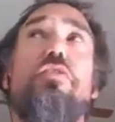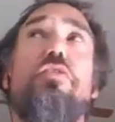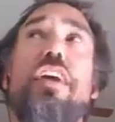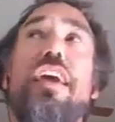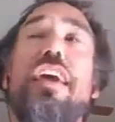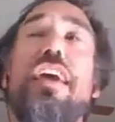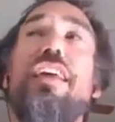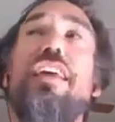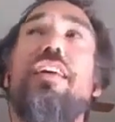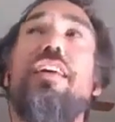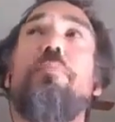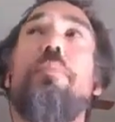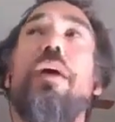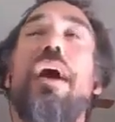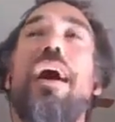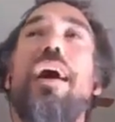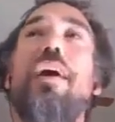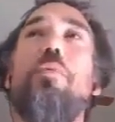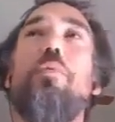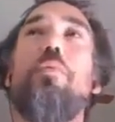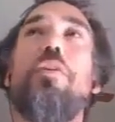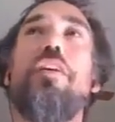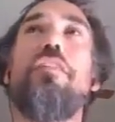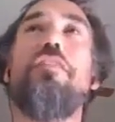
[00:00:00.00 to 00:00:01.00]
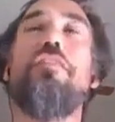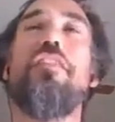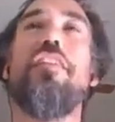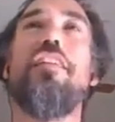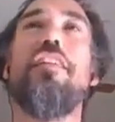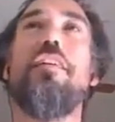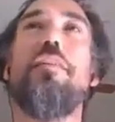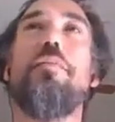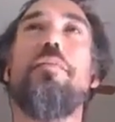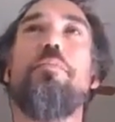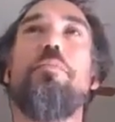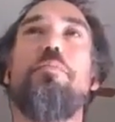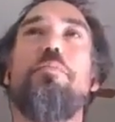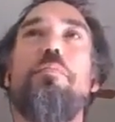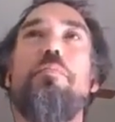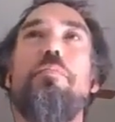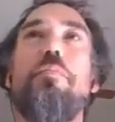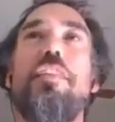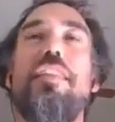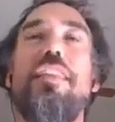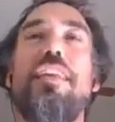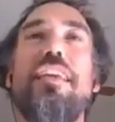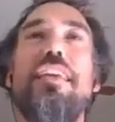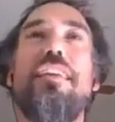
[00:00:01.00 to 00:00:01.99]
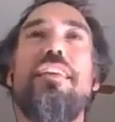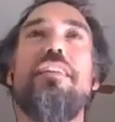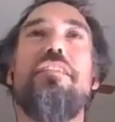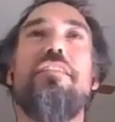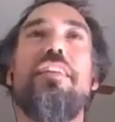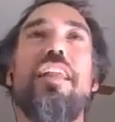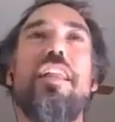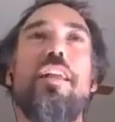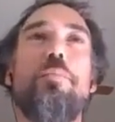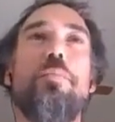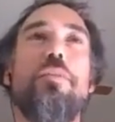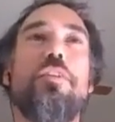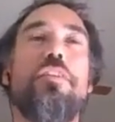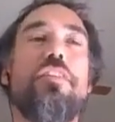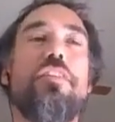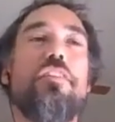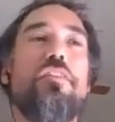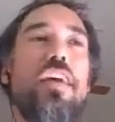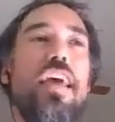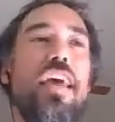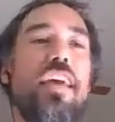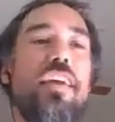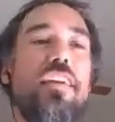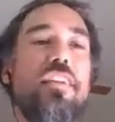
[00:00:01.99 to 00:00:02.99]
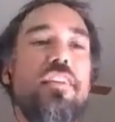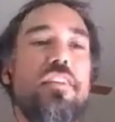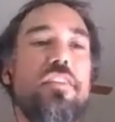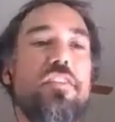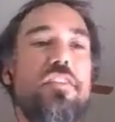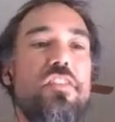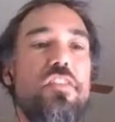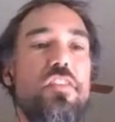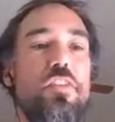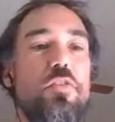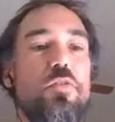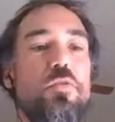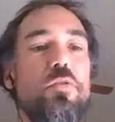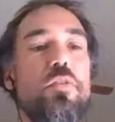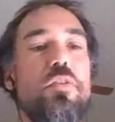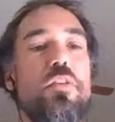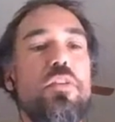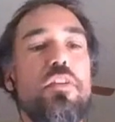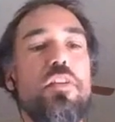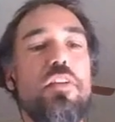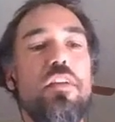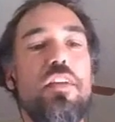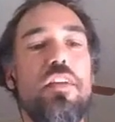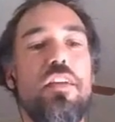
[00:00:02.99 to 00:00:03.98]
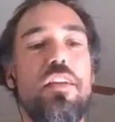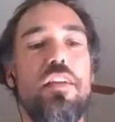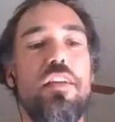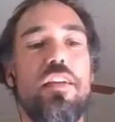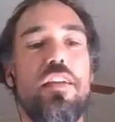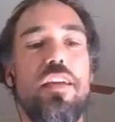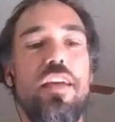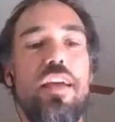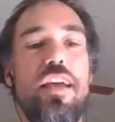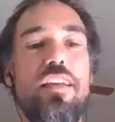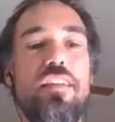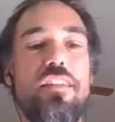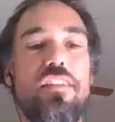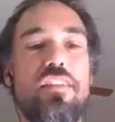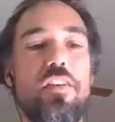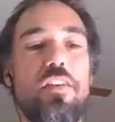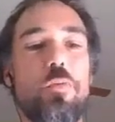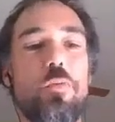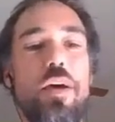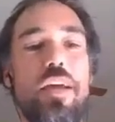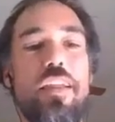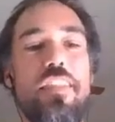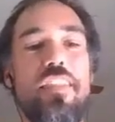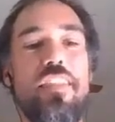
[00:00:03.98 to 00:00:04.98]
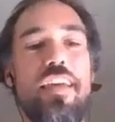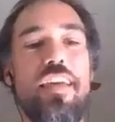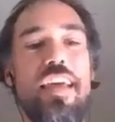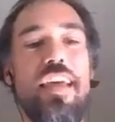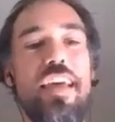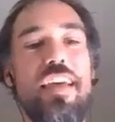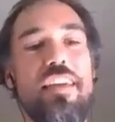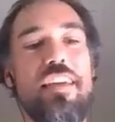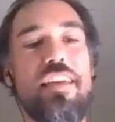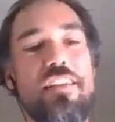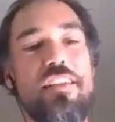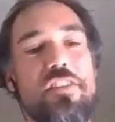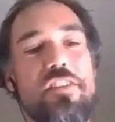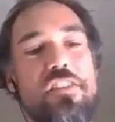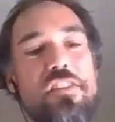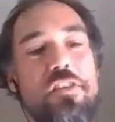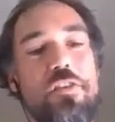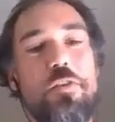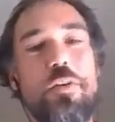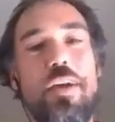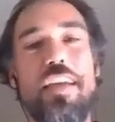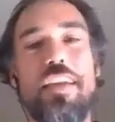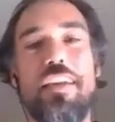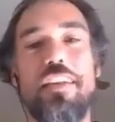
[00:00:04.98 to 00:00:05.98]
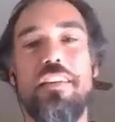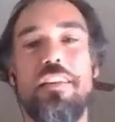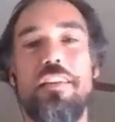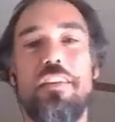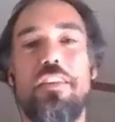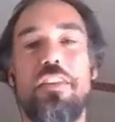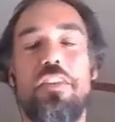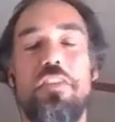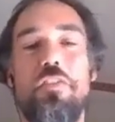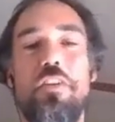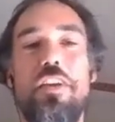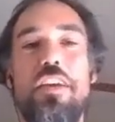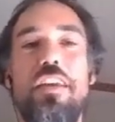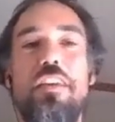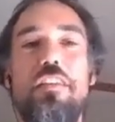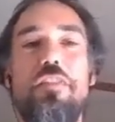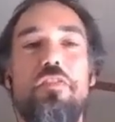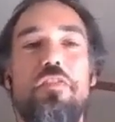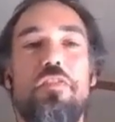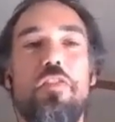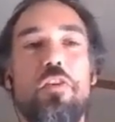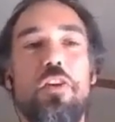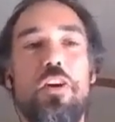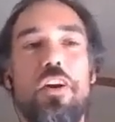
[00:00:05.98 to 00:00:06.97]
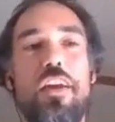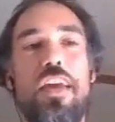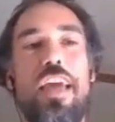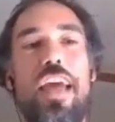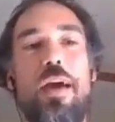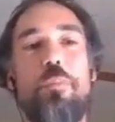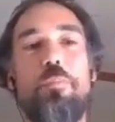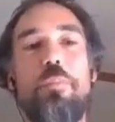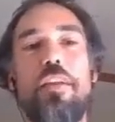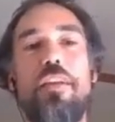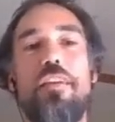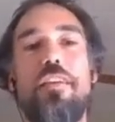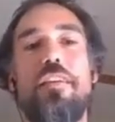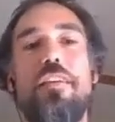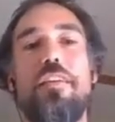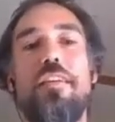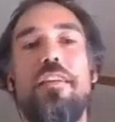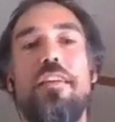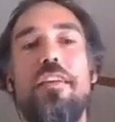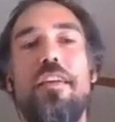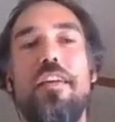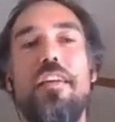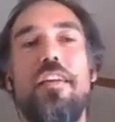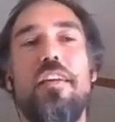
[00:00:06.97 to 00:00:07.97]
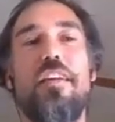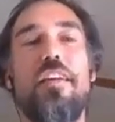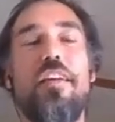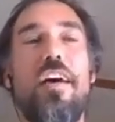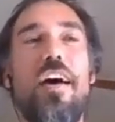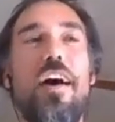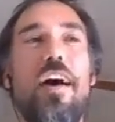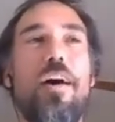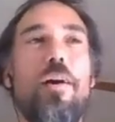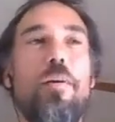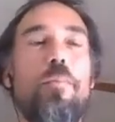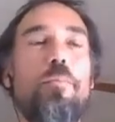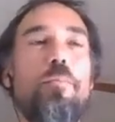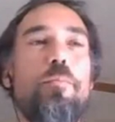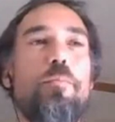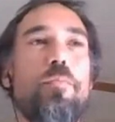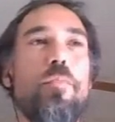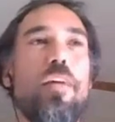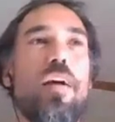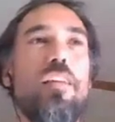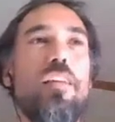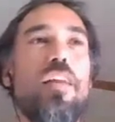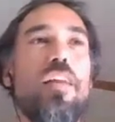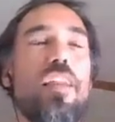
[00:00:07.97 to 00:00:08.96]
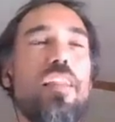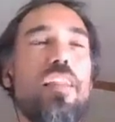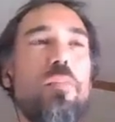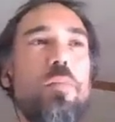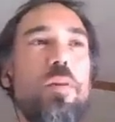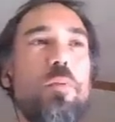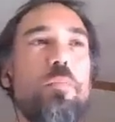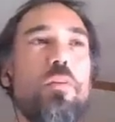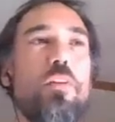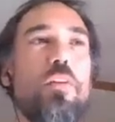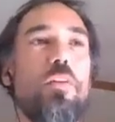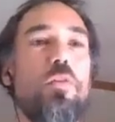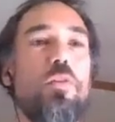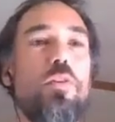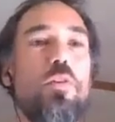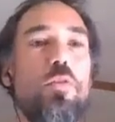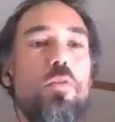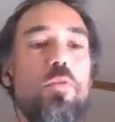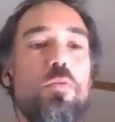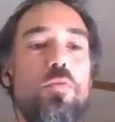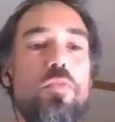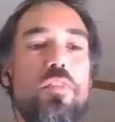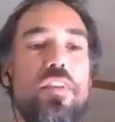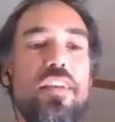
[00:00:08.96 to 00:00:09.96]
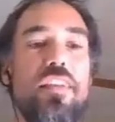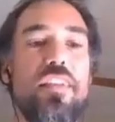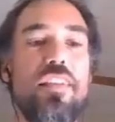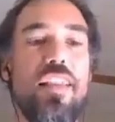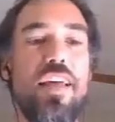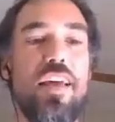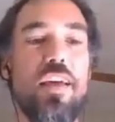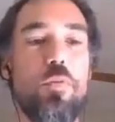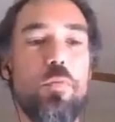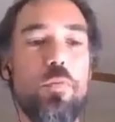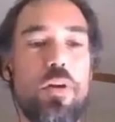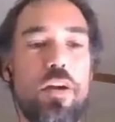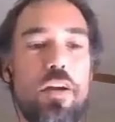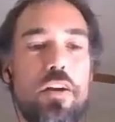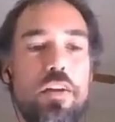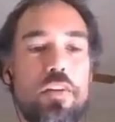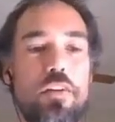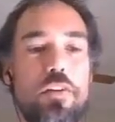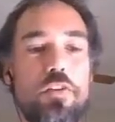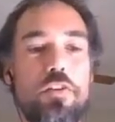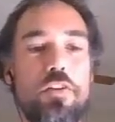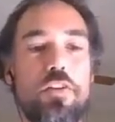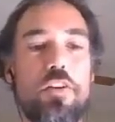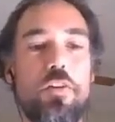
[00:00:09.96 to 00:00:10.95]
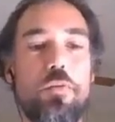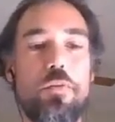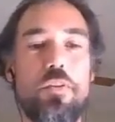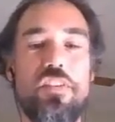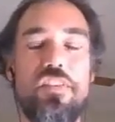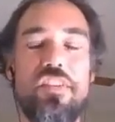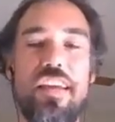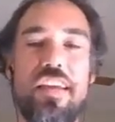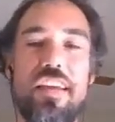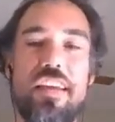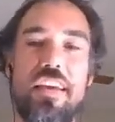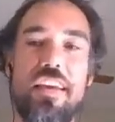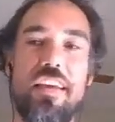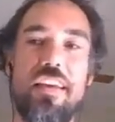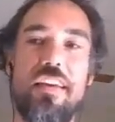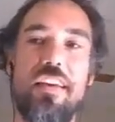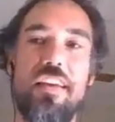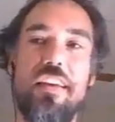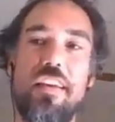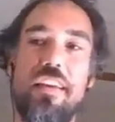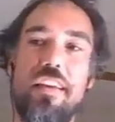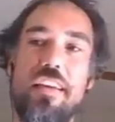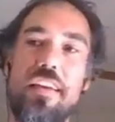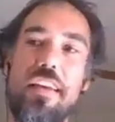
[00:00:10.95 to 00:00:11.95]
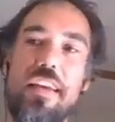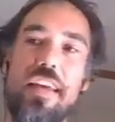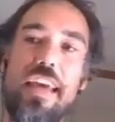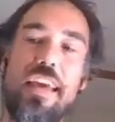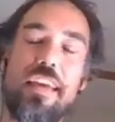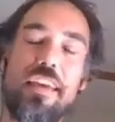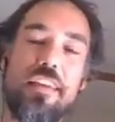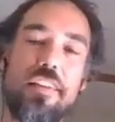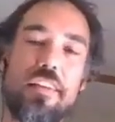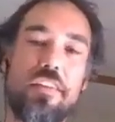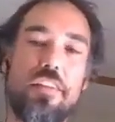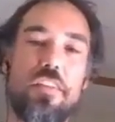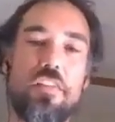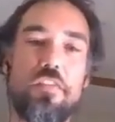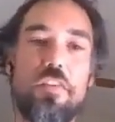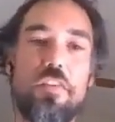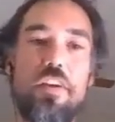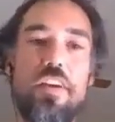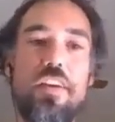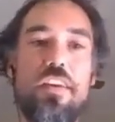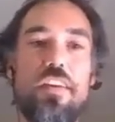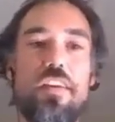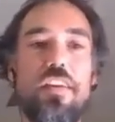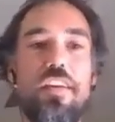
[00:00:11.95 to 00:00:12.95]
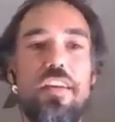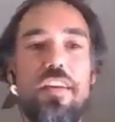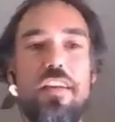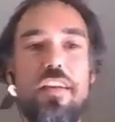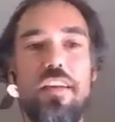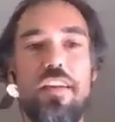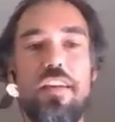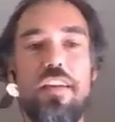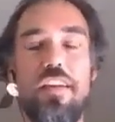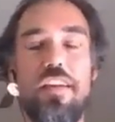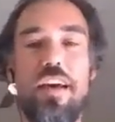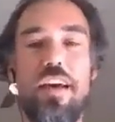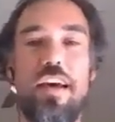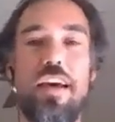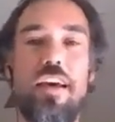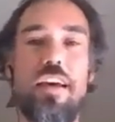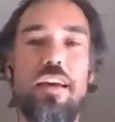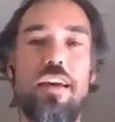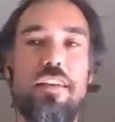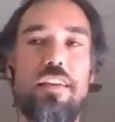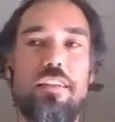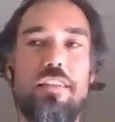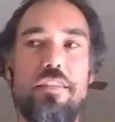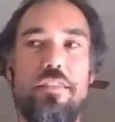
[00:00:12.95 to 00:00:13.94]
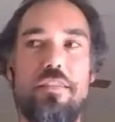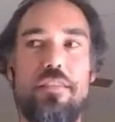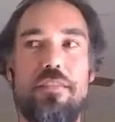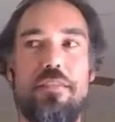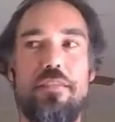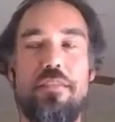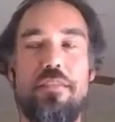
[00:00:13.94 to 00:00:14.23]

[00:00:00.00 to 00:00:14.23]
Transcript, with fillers: created by one of the lead developers of Angular two, and so when the Angular two, Angular three fork happened, um, a lot of the people who didn't like where Google was taking Angular three uh,